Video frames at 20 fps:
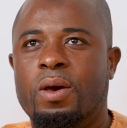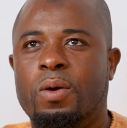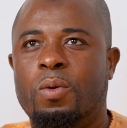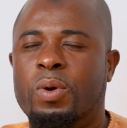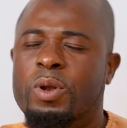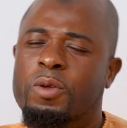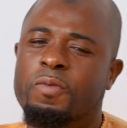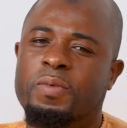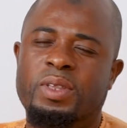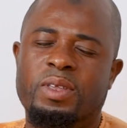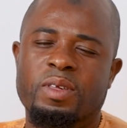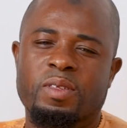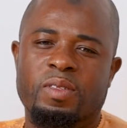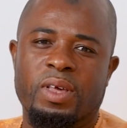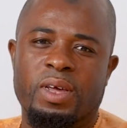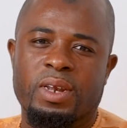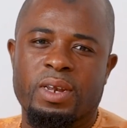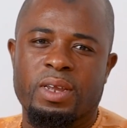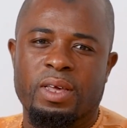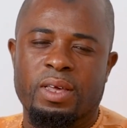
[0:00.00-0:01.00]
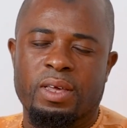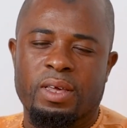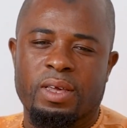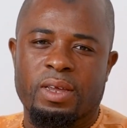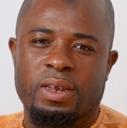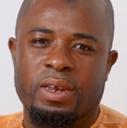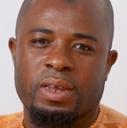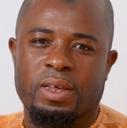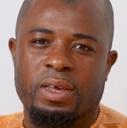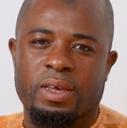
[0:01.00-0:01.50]
one of it is that
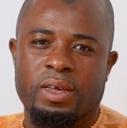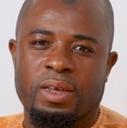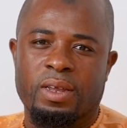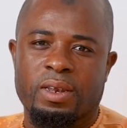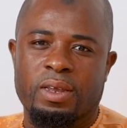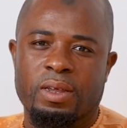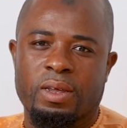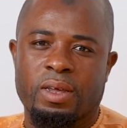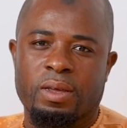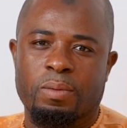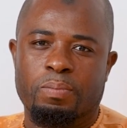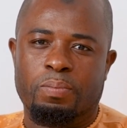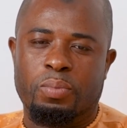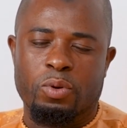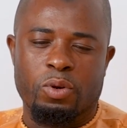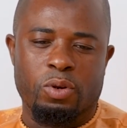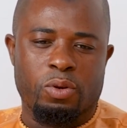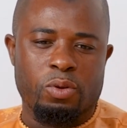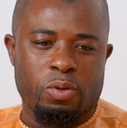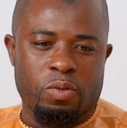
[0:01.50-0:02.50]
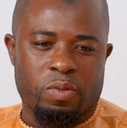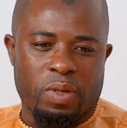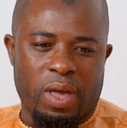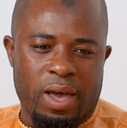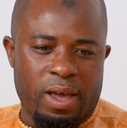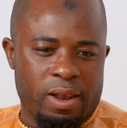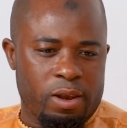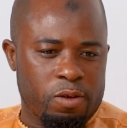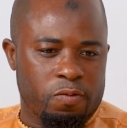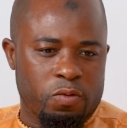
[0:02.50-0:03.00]
they produce
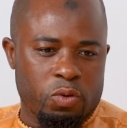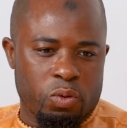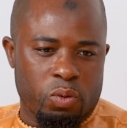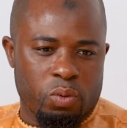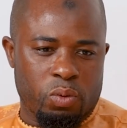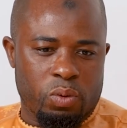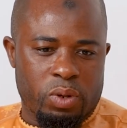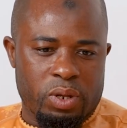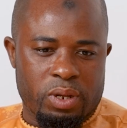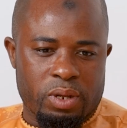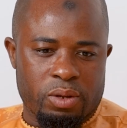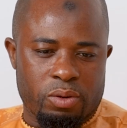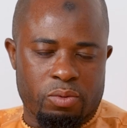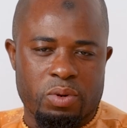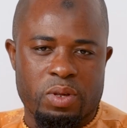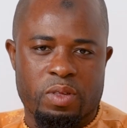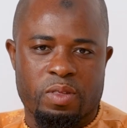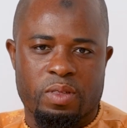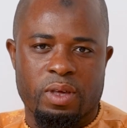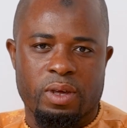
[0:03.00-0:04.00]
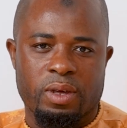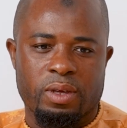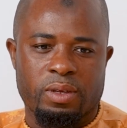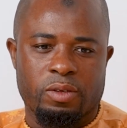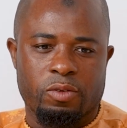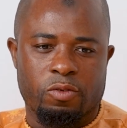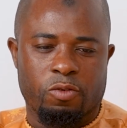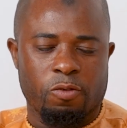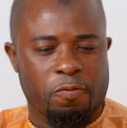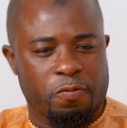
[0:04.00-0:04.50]
high-level
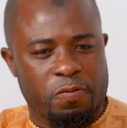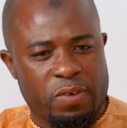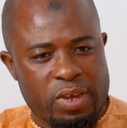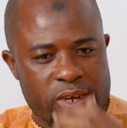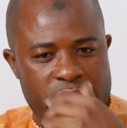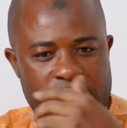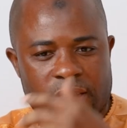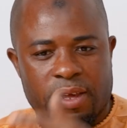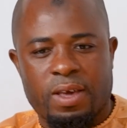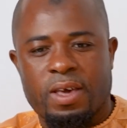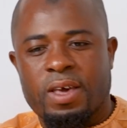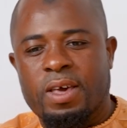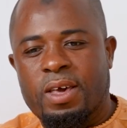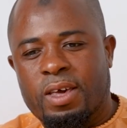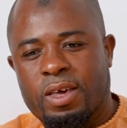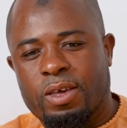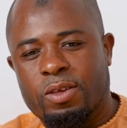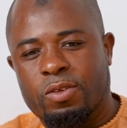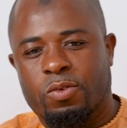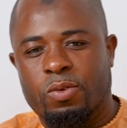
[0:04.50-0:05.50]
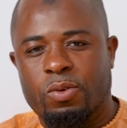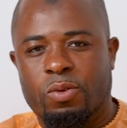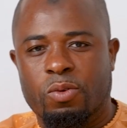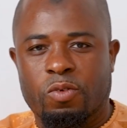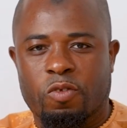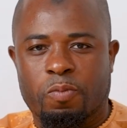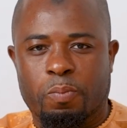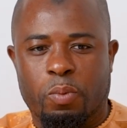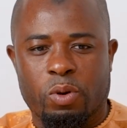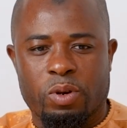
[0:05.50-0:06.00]
research to feed into
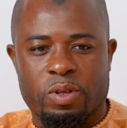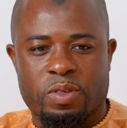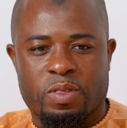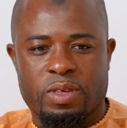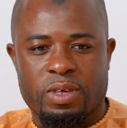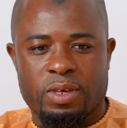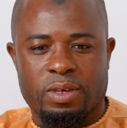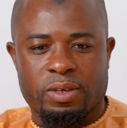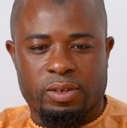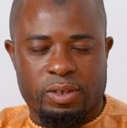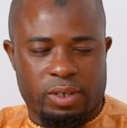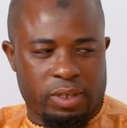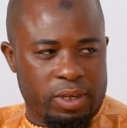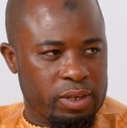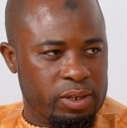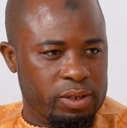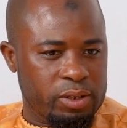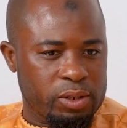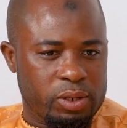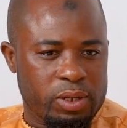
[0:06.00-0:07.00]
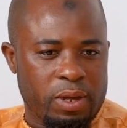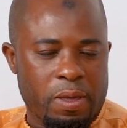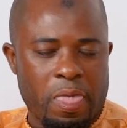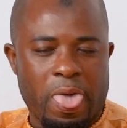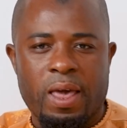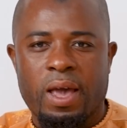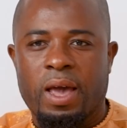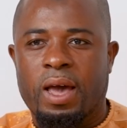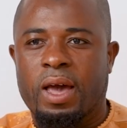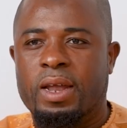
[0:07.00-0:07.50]
those policy change.
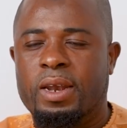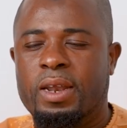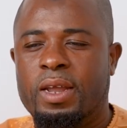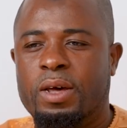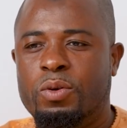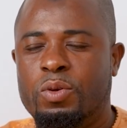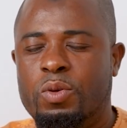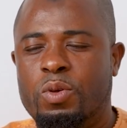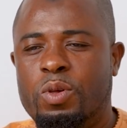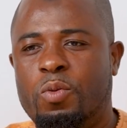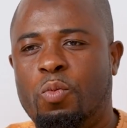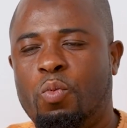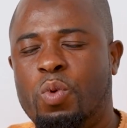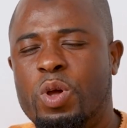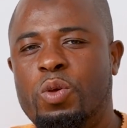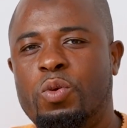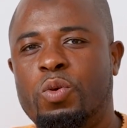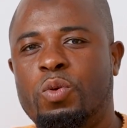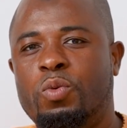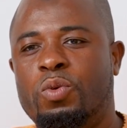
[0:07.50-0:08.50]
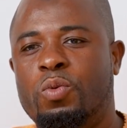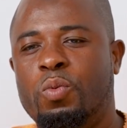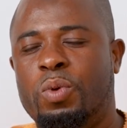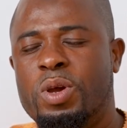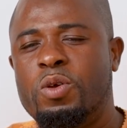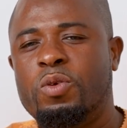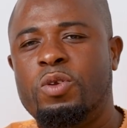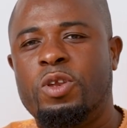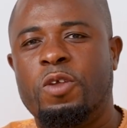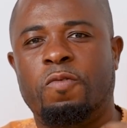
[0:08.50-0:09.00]
And now, when
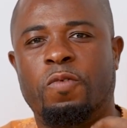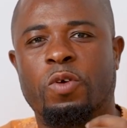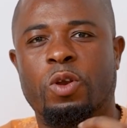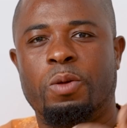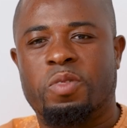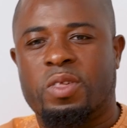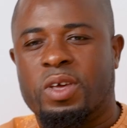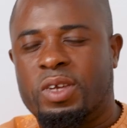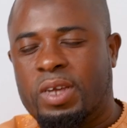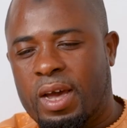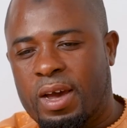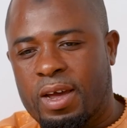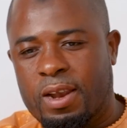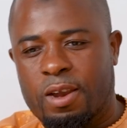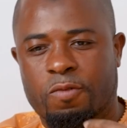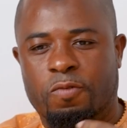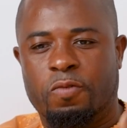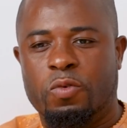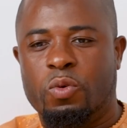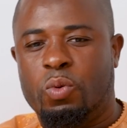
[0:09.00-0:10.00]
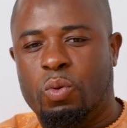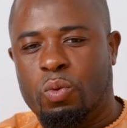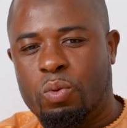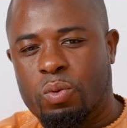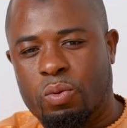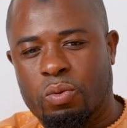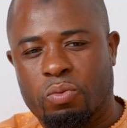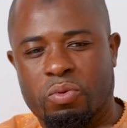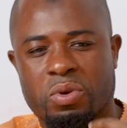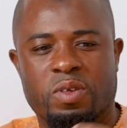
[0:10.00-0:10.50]
you develop such
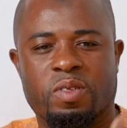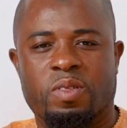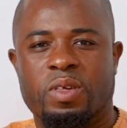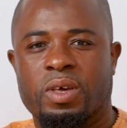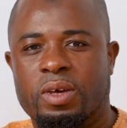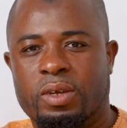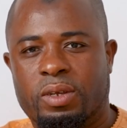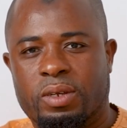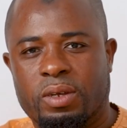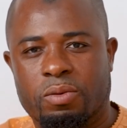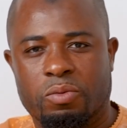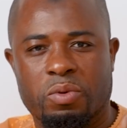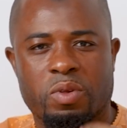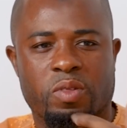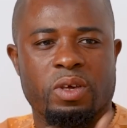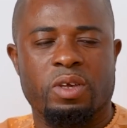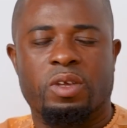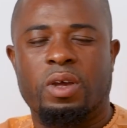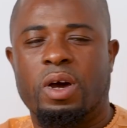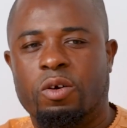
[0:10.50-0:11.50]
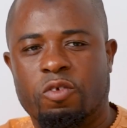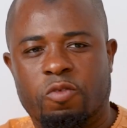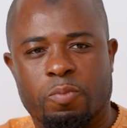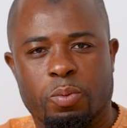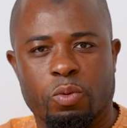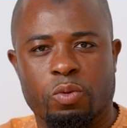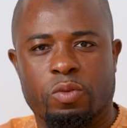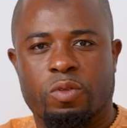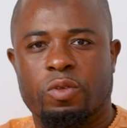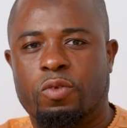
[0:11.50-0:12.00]
high-level research and research
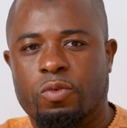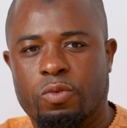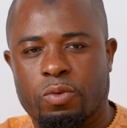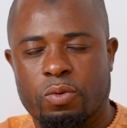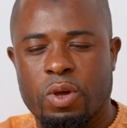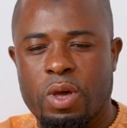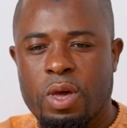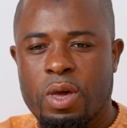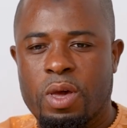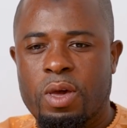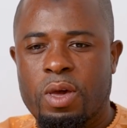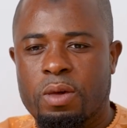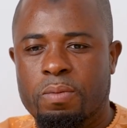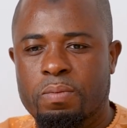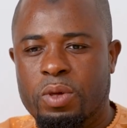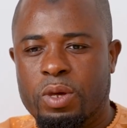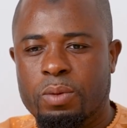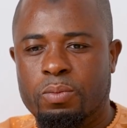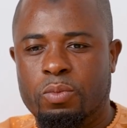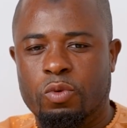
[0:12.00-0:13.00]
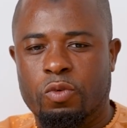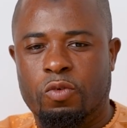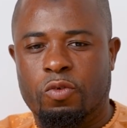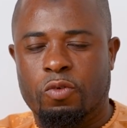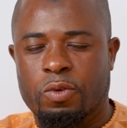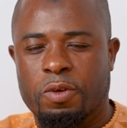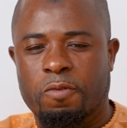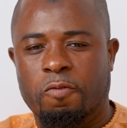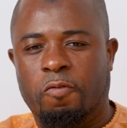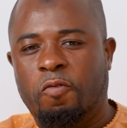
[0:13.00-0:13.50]
output to be able
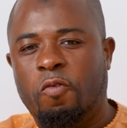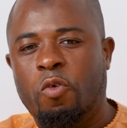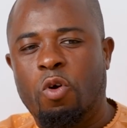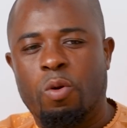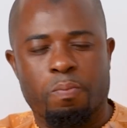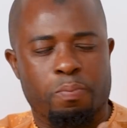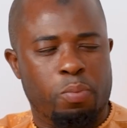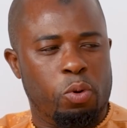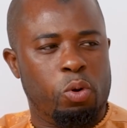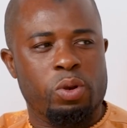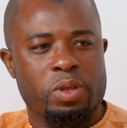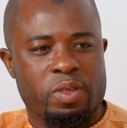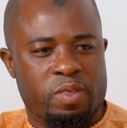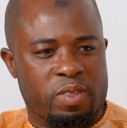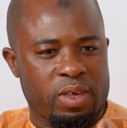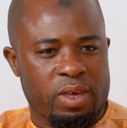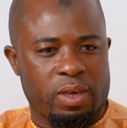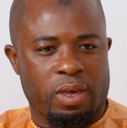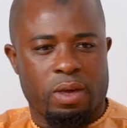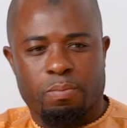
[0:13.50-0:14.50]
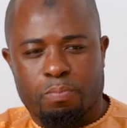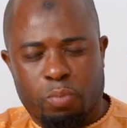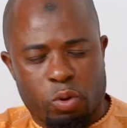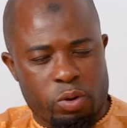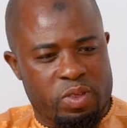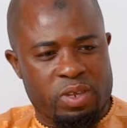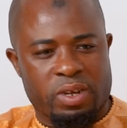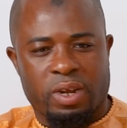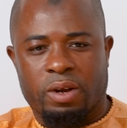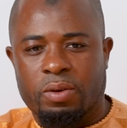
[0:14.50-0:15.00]
to inform policy and
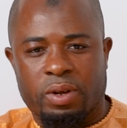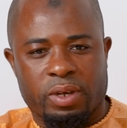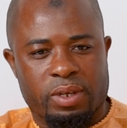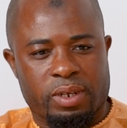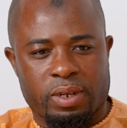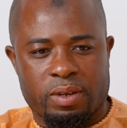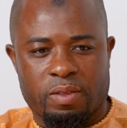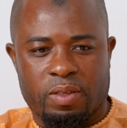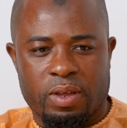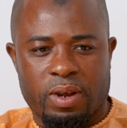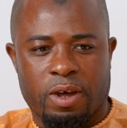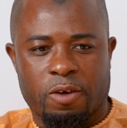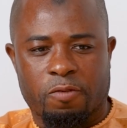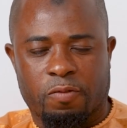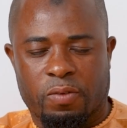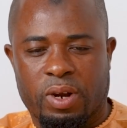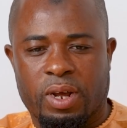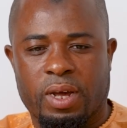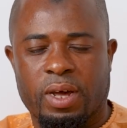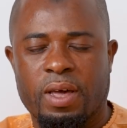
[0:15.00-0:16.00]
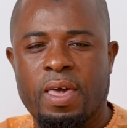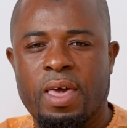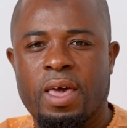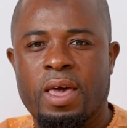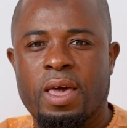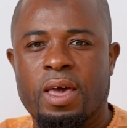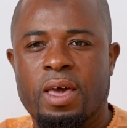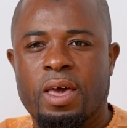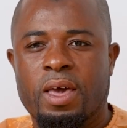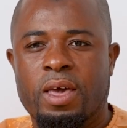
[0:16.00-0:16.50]
policy directions in Africa,
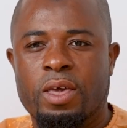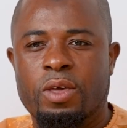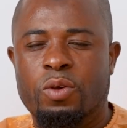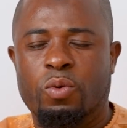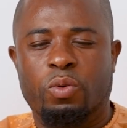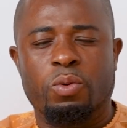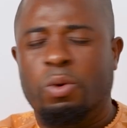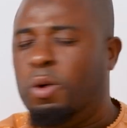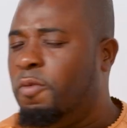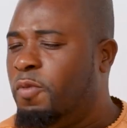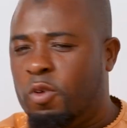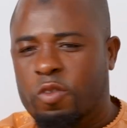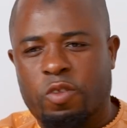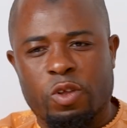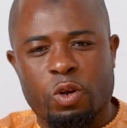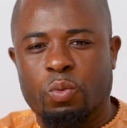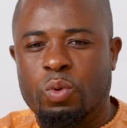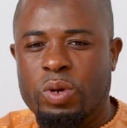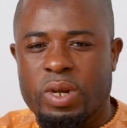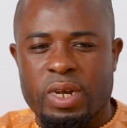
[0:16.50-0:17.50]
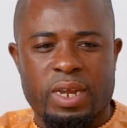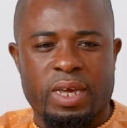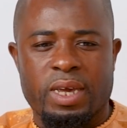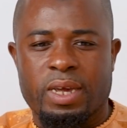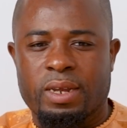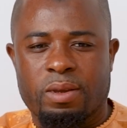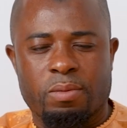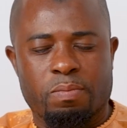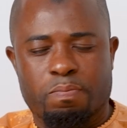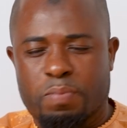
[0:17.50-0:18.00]
you obviously would
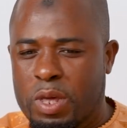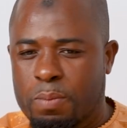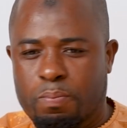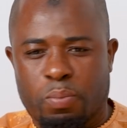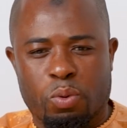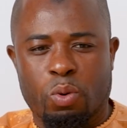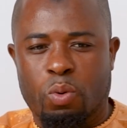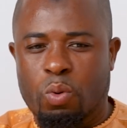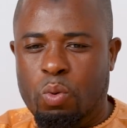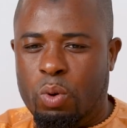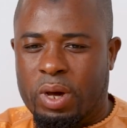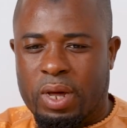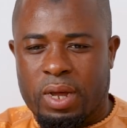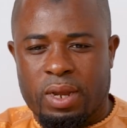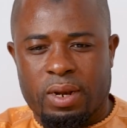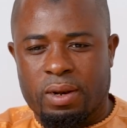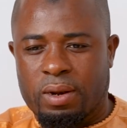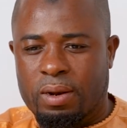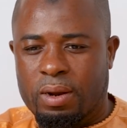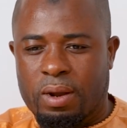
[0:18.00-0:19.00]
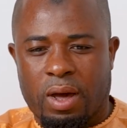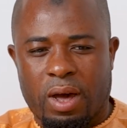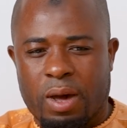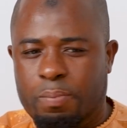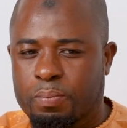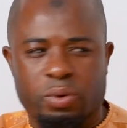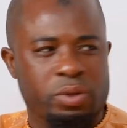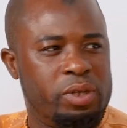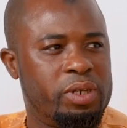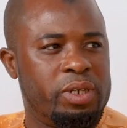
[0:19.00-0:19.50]
need people who can
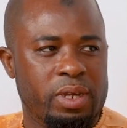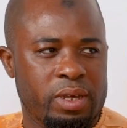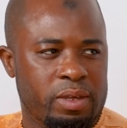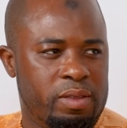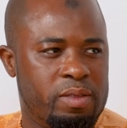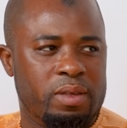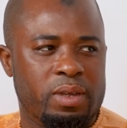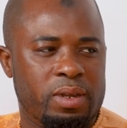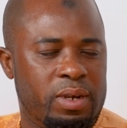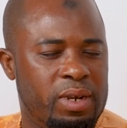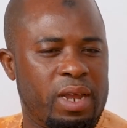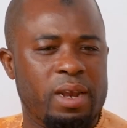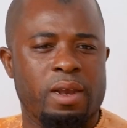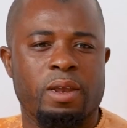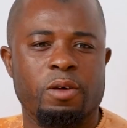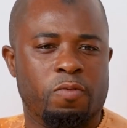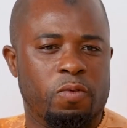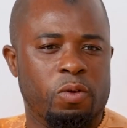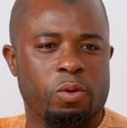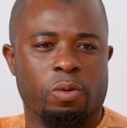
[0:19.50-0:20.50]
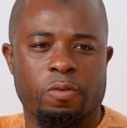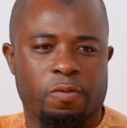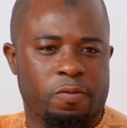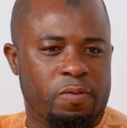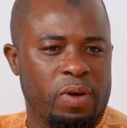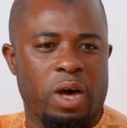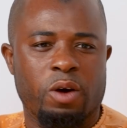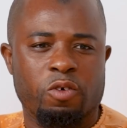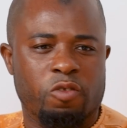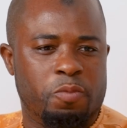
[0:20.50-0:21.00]
appreciate that level
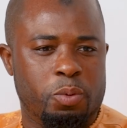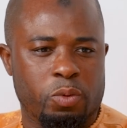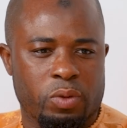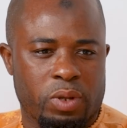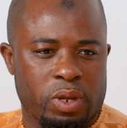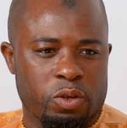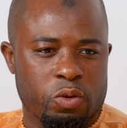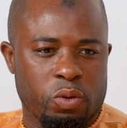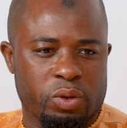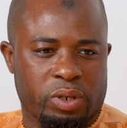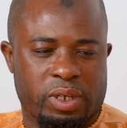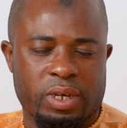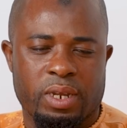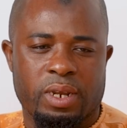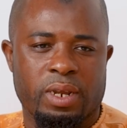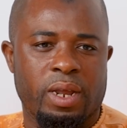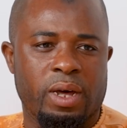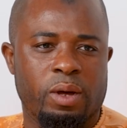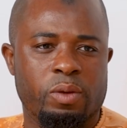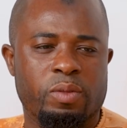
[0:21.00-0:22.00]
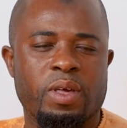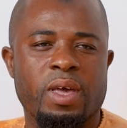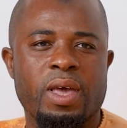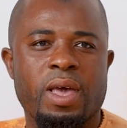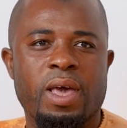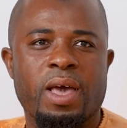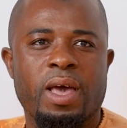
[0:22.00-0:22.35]
of output that you're churning out.